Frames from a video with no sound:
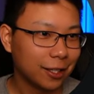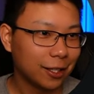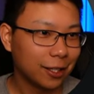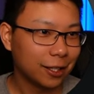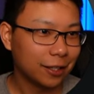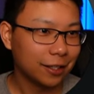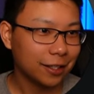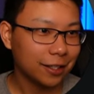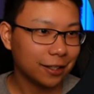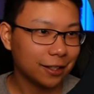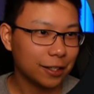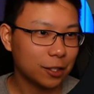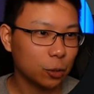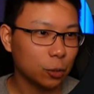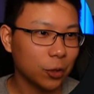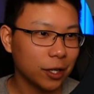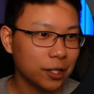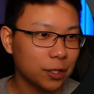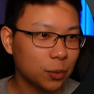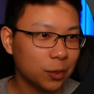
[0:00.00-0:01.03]
Look at this
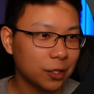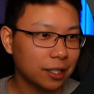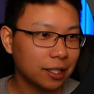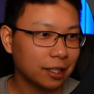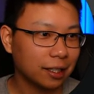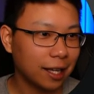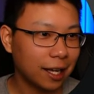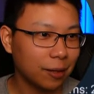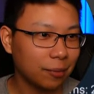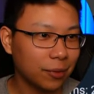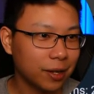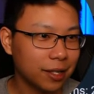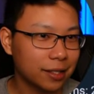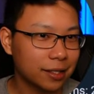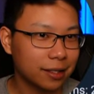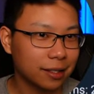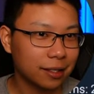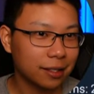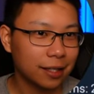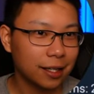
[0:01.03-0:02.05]
Wixwell clan boss
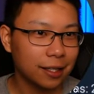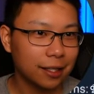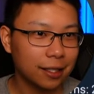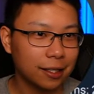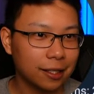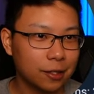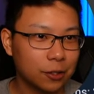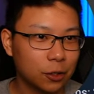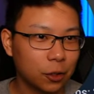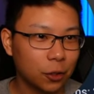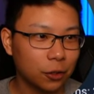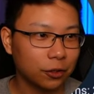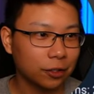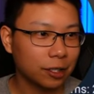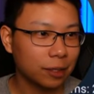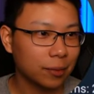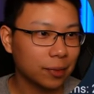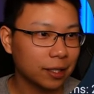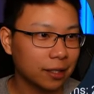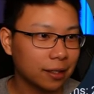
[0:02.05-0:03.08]
team hitting the turn
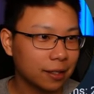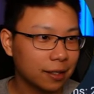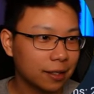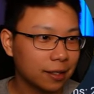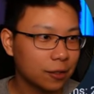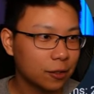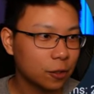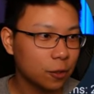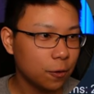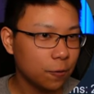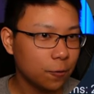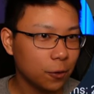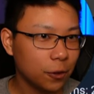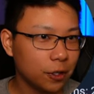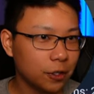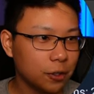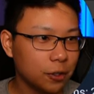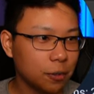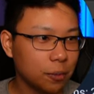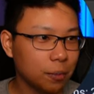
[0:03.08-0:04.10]
limit, two
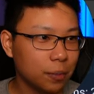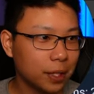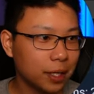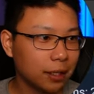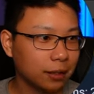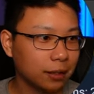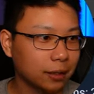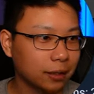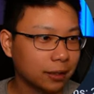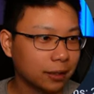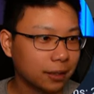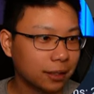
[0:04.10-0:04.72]
forty-two mil.